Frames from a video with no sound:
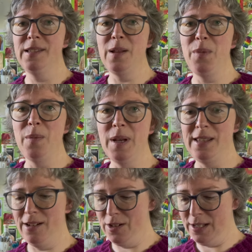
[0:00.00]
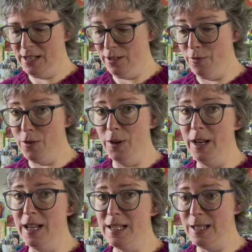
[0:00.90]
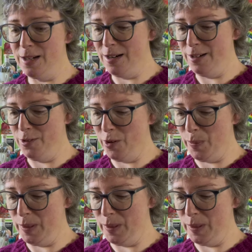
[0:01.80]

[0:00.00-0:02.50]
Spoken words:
sent me a message saying you've got to get to the charity shop